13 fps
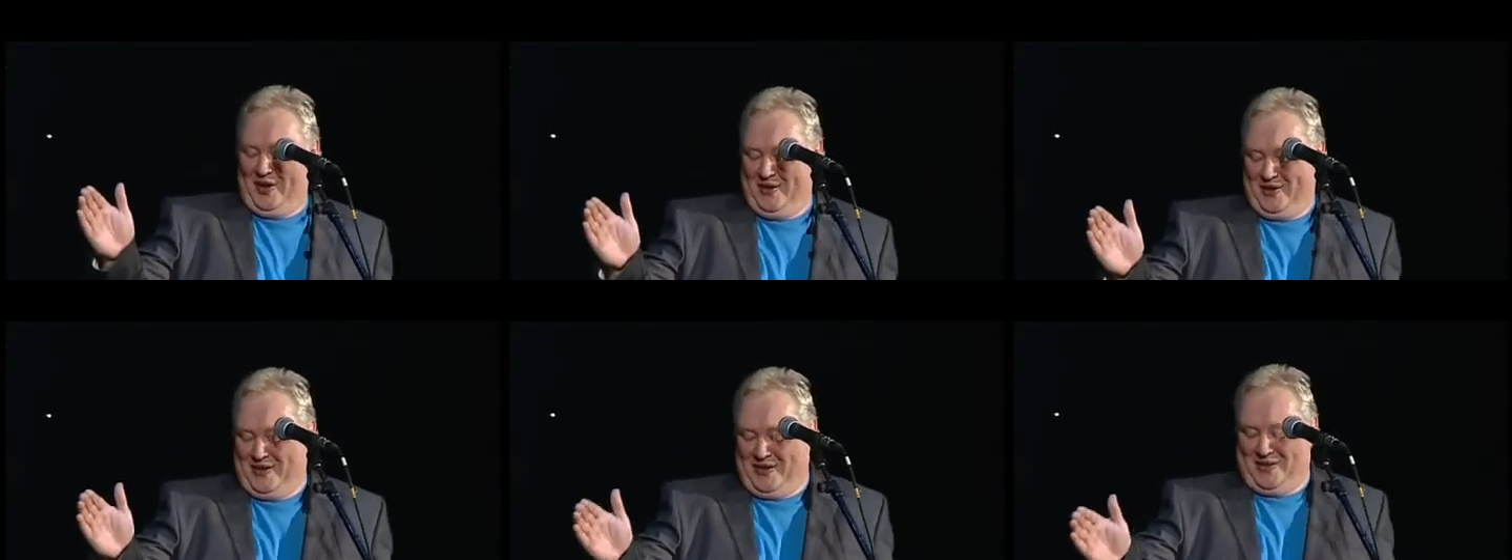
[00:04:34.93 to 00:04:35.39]

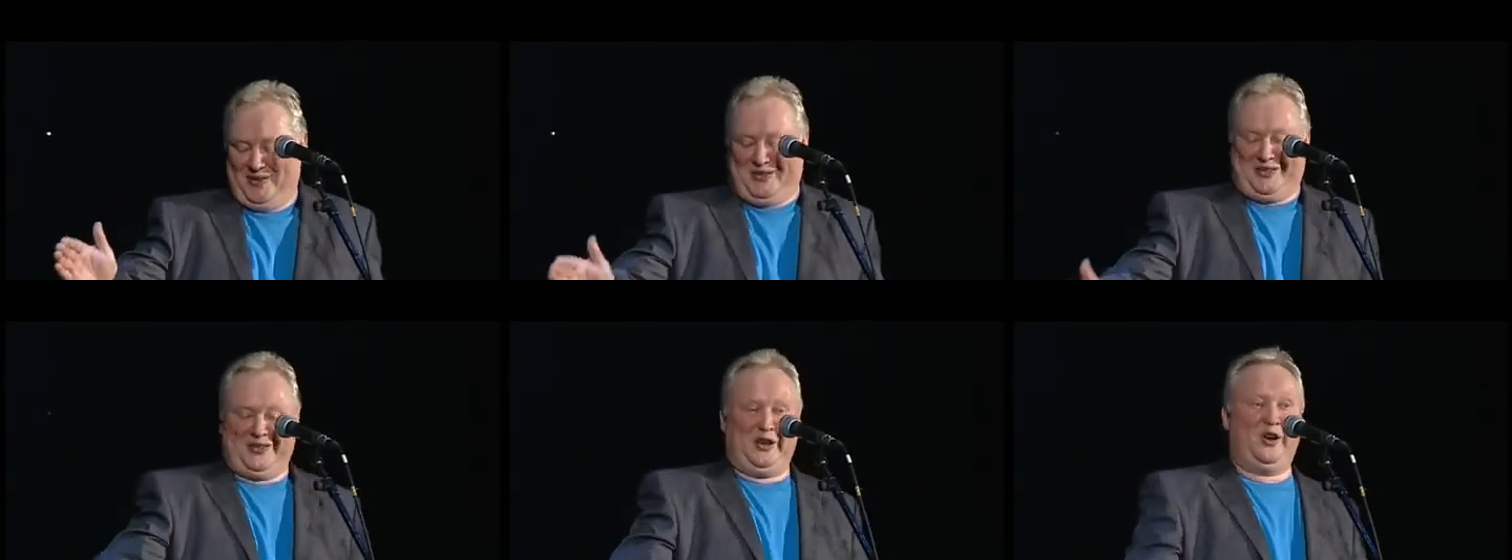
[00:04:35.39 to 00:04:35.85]
And
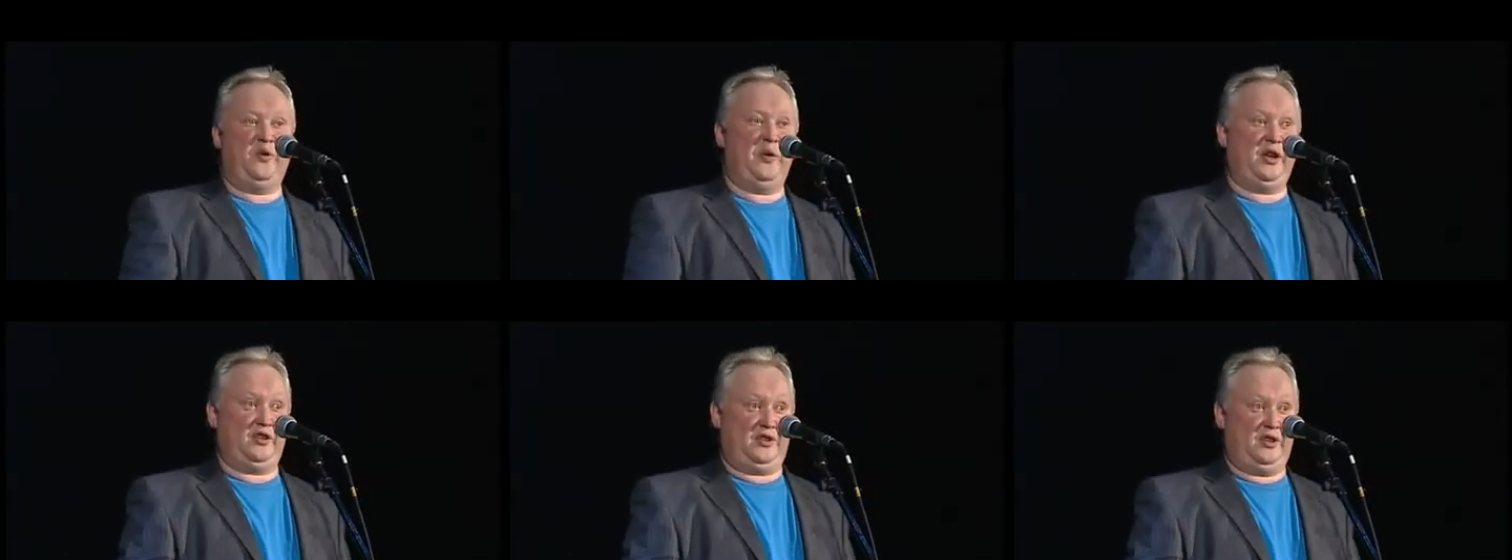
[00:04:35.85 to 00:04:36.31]
there's a lot
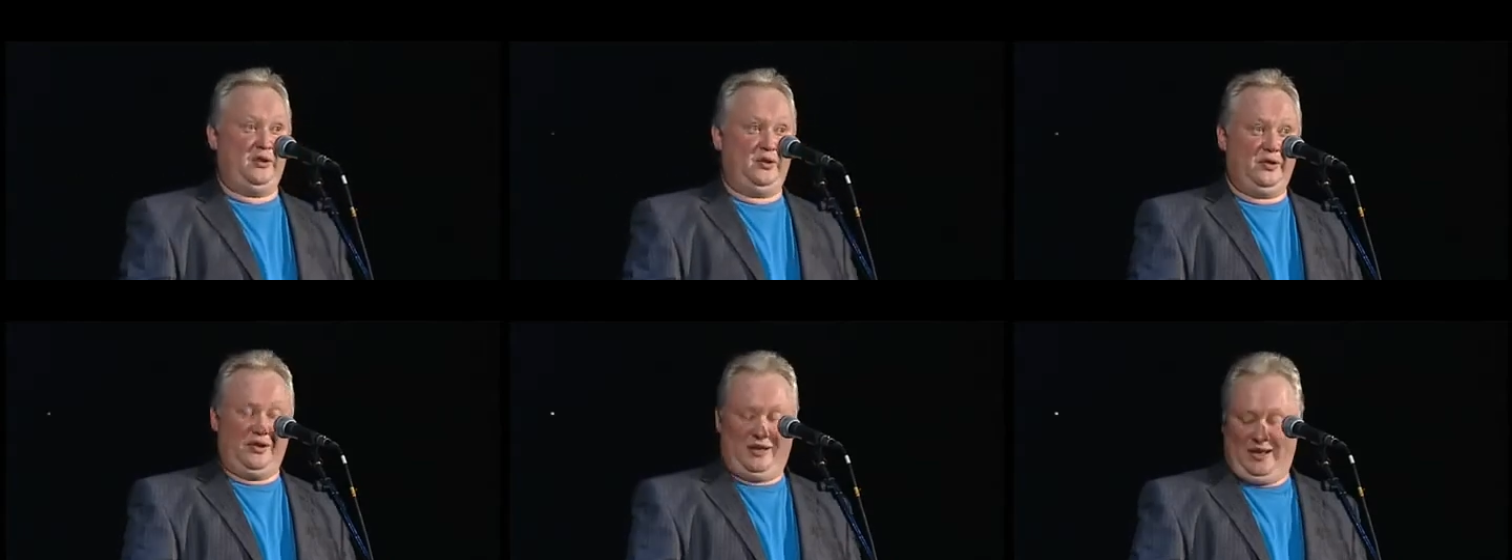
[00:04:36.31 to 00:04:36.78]
of Welsh in
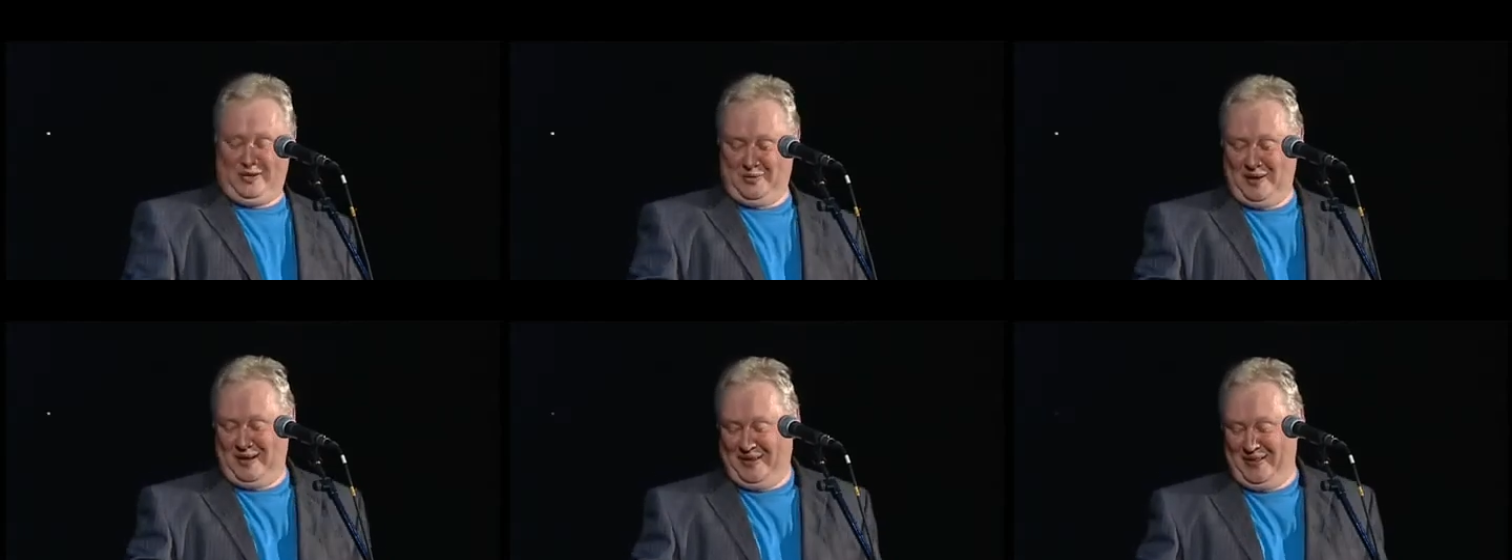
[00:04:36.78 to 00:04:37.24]
London
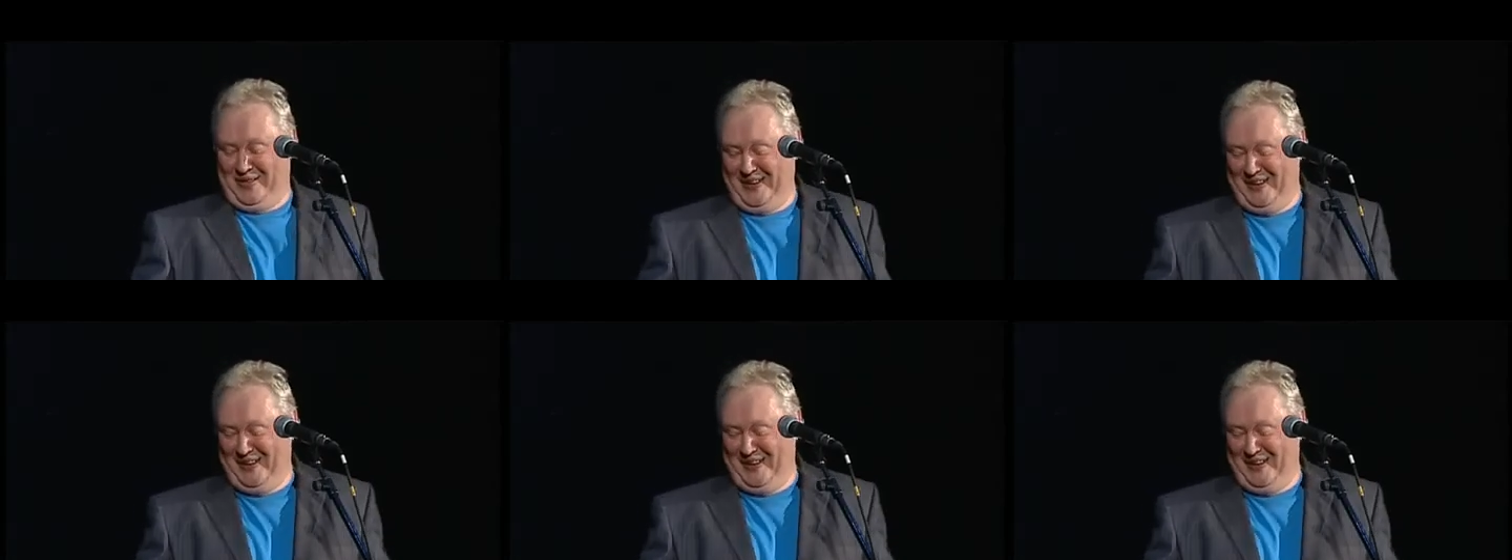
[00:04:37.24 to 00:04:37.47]
as well.